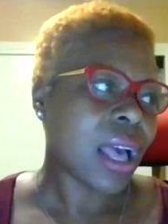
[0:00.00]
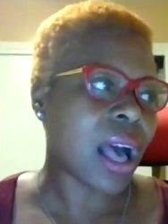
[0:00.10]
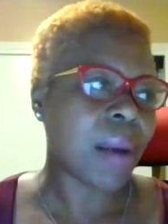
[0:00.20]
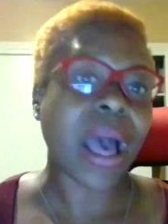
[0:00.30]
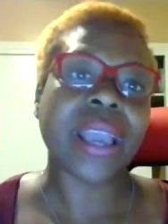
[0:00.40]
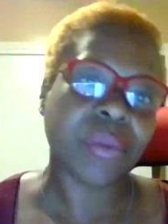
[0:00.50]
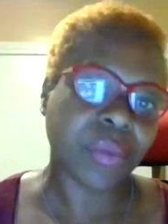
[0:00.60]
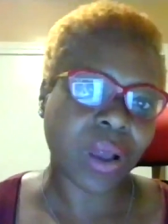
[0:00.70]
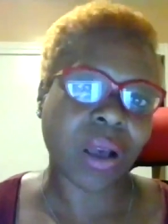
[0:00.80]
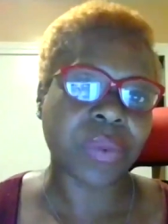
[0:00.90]
I
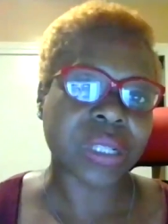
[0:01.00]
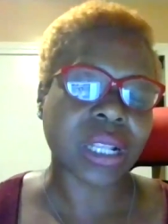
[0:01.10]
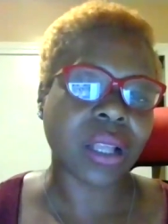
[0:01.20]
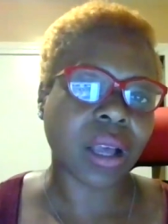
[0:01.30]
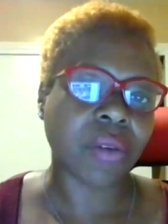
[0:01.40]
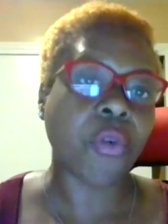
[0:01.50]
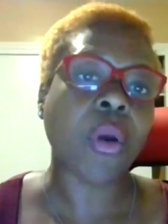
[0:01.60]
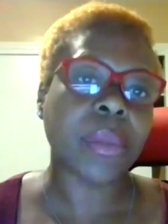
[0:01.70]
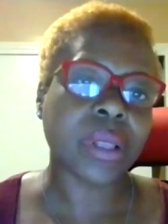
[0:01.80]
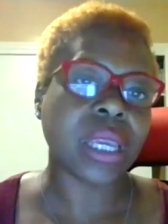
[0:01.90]
was
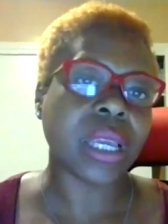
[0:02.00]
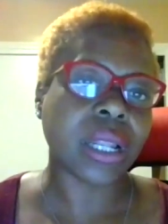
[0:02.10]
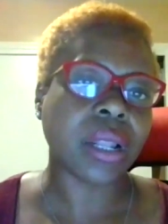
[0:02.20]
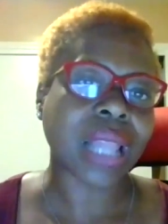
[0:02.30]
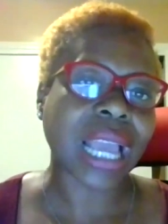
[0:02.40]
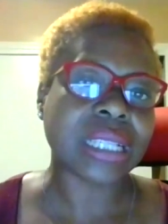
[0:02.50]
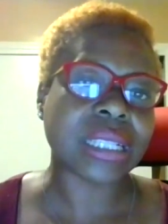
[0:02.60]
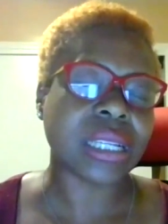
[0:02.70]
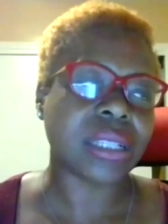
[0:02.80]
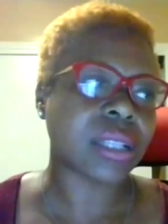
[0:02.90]
formerly a
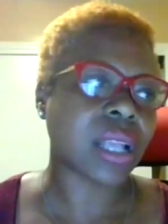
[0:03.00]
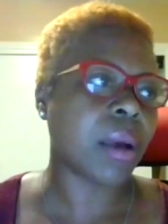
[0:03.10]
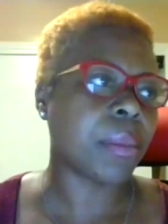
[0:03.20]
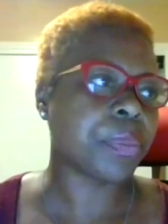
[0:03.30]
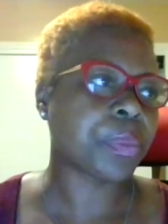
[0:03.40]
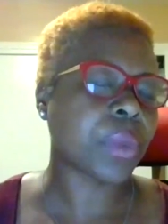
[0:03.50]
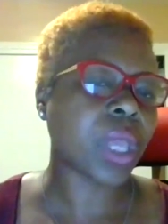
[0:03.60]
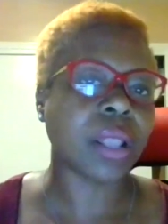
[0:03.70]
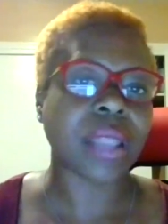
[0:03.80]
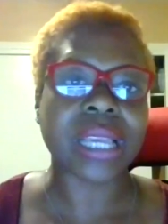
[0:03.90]
licensed
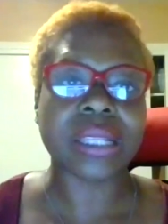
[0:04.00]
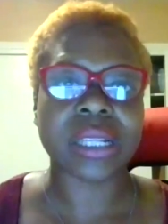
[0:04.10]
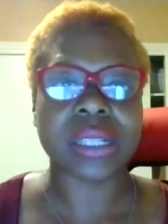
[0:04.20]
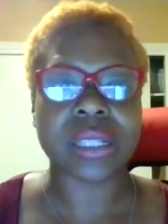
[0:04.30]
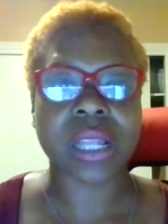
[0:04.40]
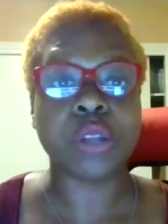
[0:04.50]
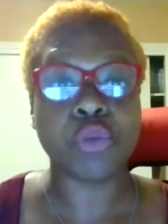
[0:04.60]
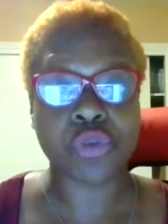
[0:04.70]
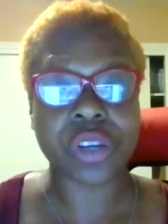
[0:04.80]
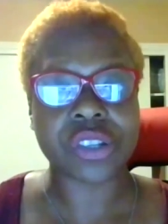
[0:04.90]

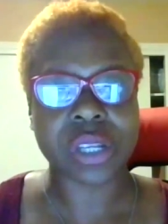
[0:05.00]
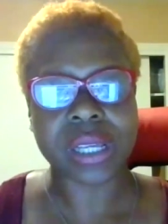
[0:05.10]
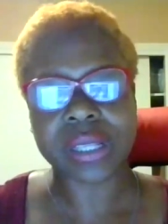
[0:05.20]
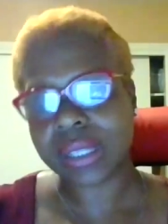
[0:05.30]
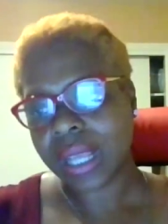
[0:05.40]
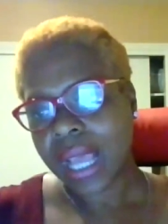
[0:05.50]
nutritionist.